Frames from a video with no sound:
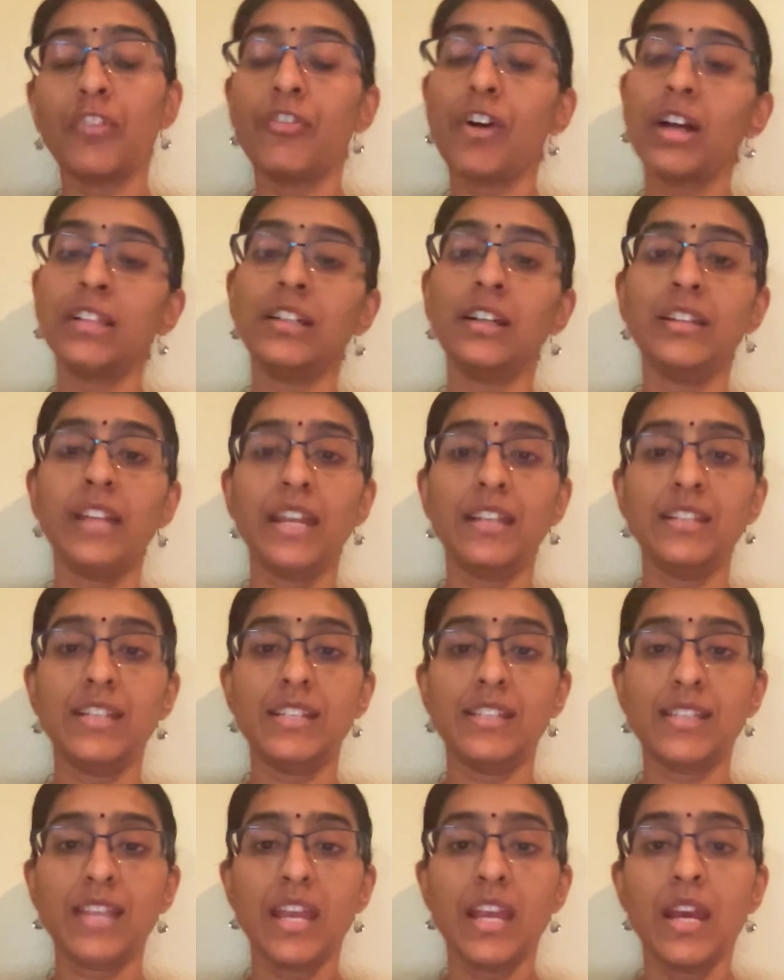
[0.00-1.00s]
other
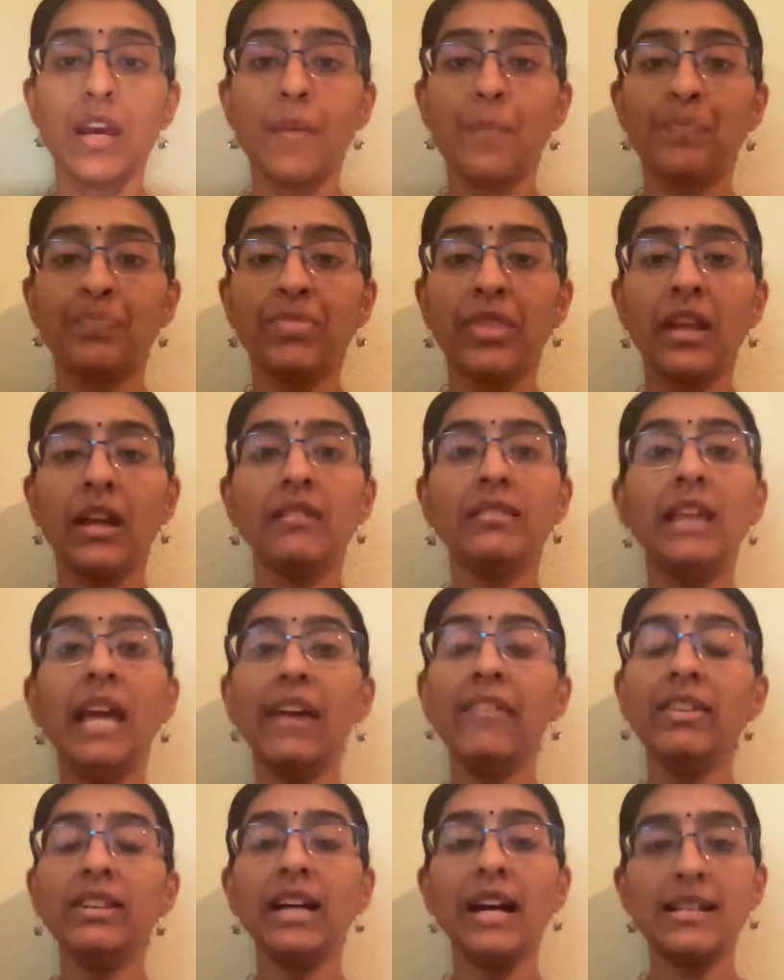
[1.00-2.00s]
deities.
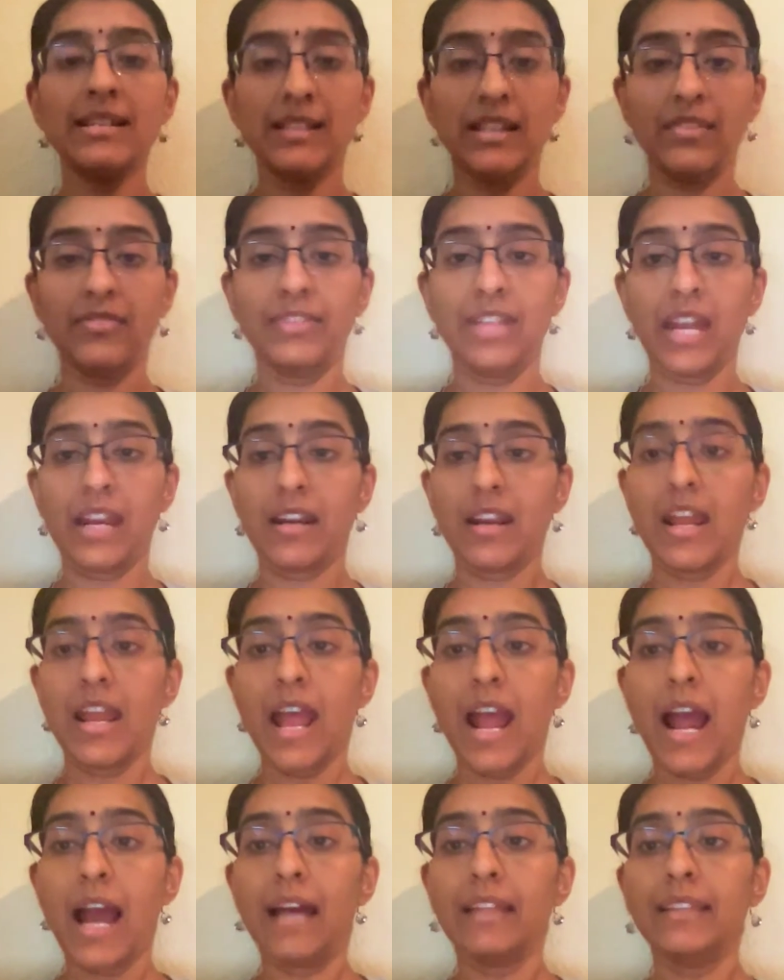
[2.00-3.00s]
Devatas live there.
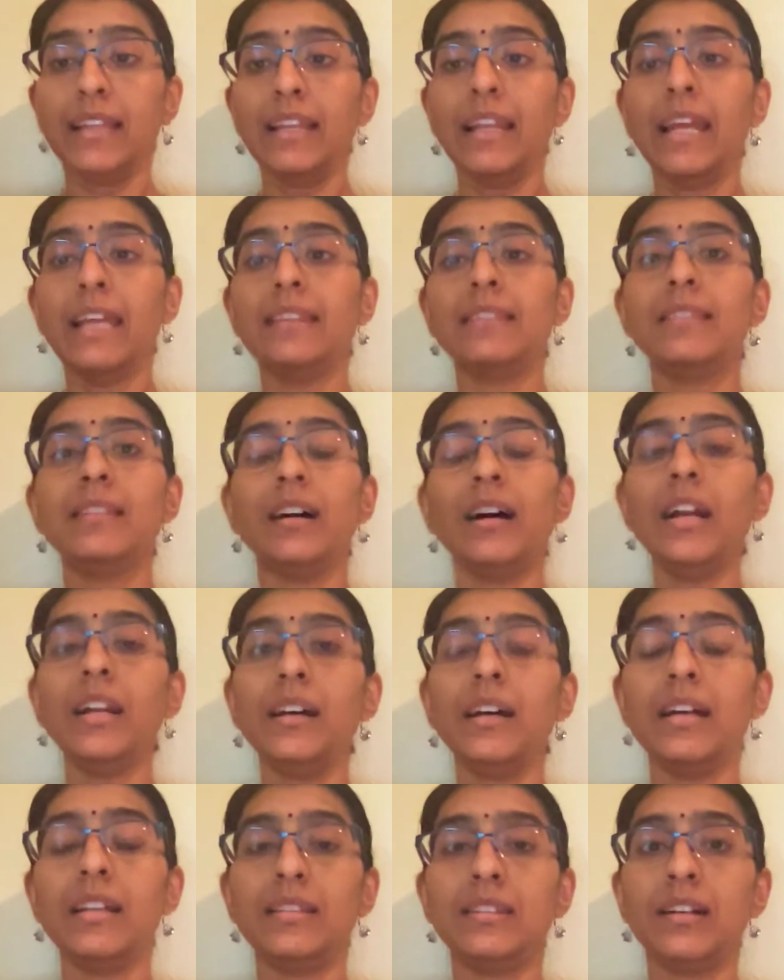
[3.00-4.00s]
And then
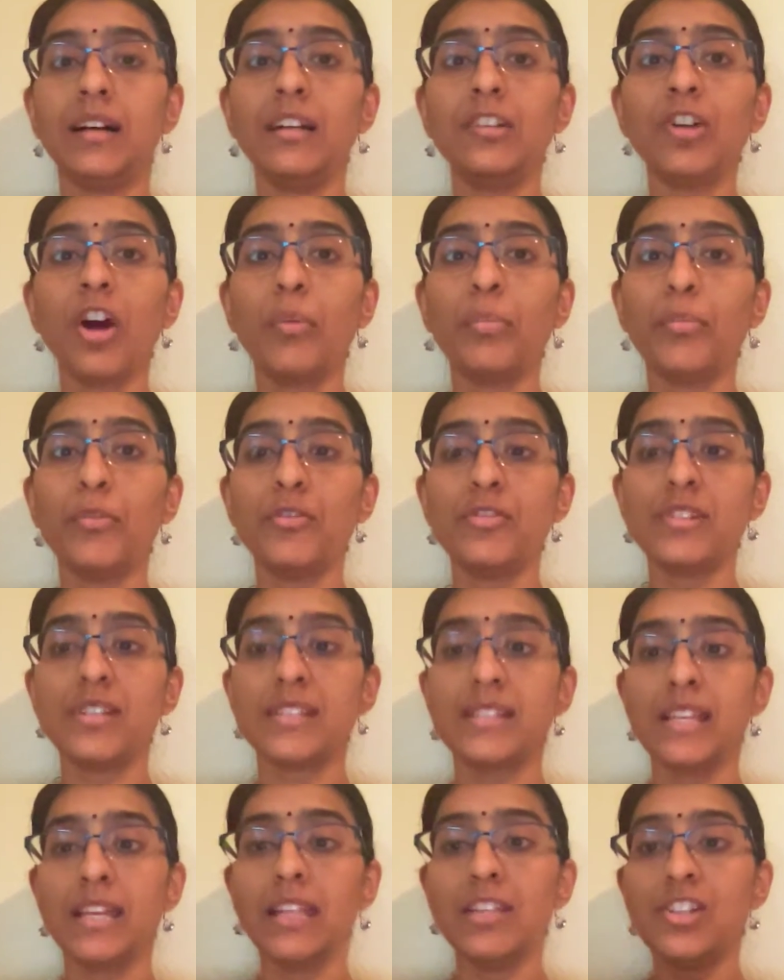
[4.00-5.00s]
third topmost
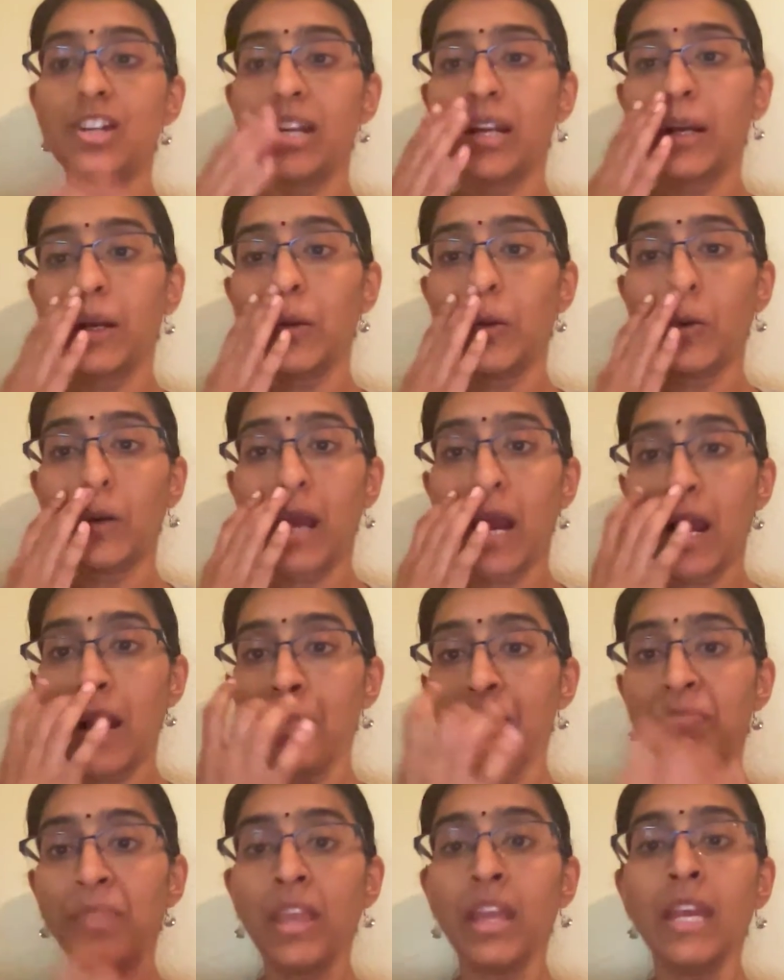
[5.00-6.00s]
is the Janakaloka.
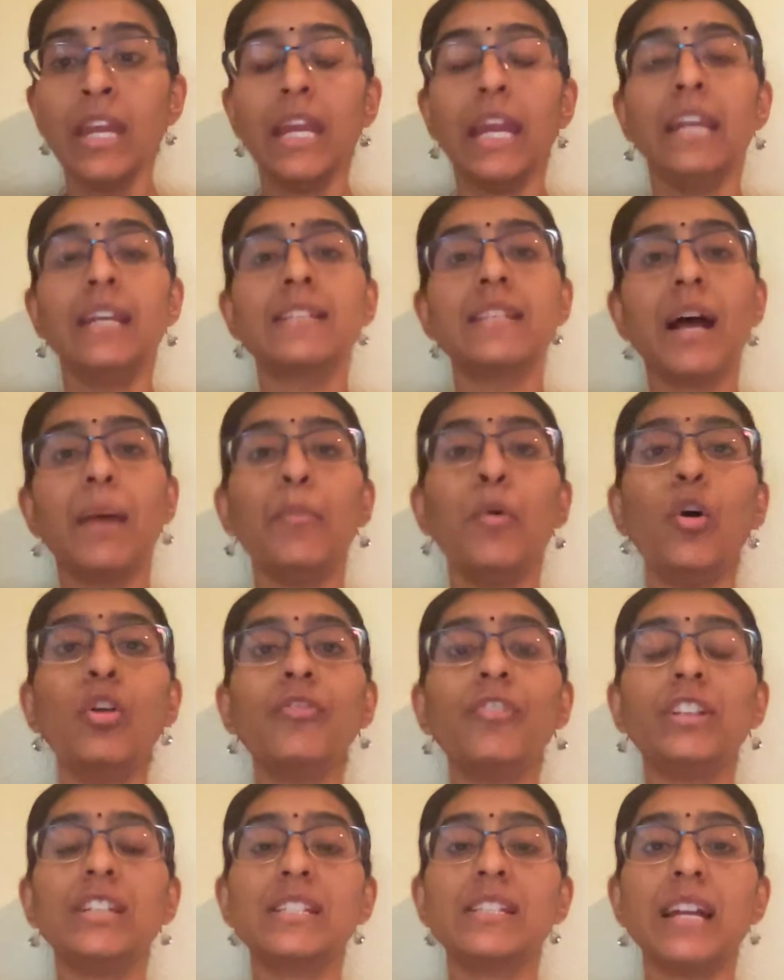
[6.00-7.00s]
It is abode
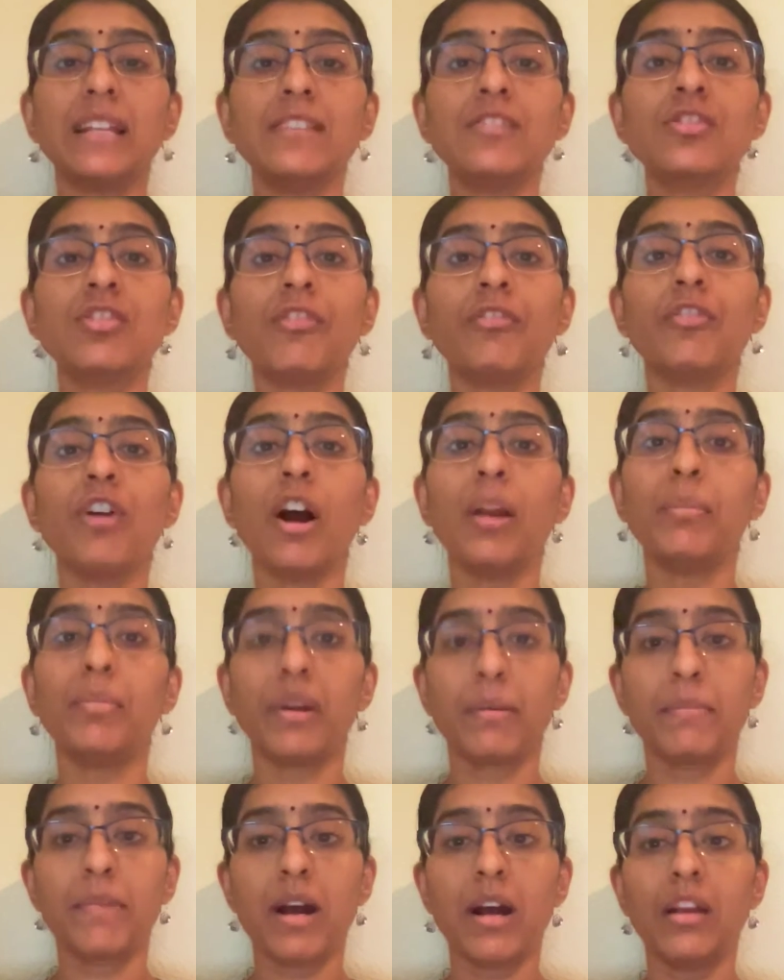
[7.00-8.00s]
for the sons of God
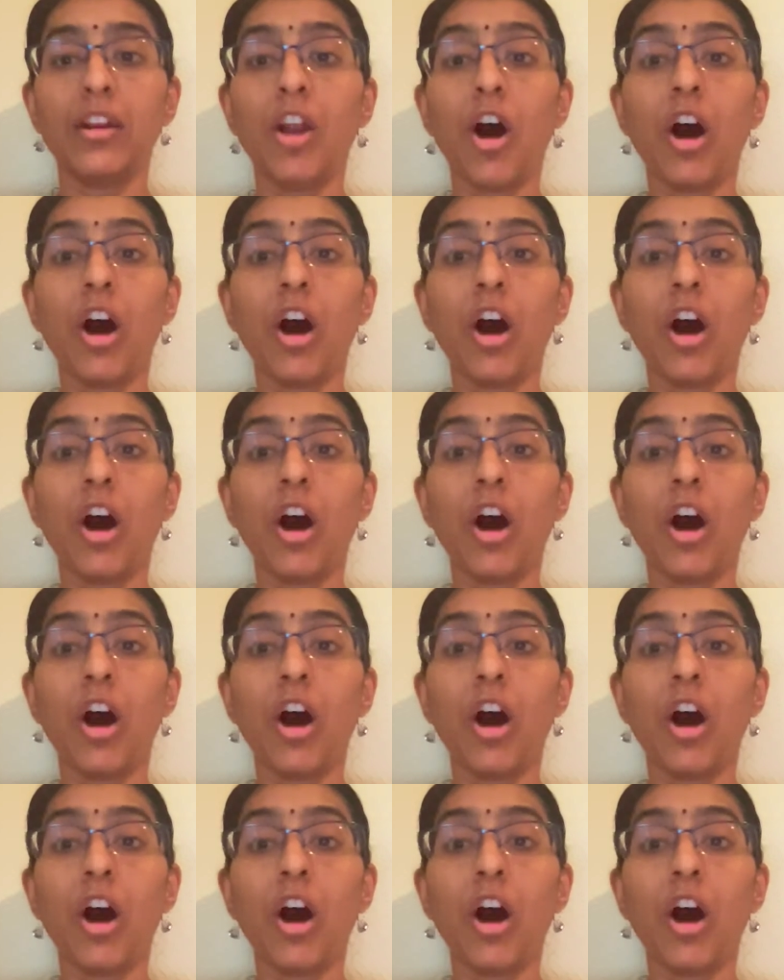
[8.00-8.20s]
Brahma,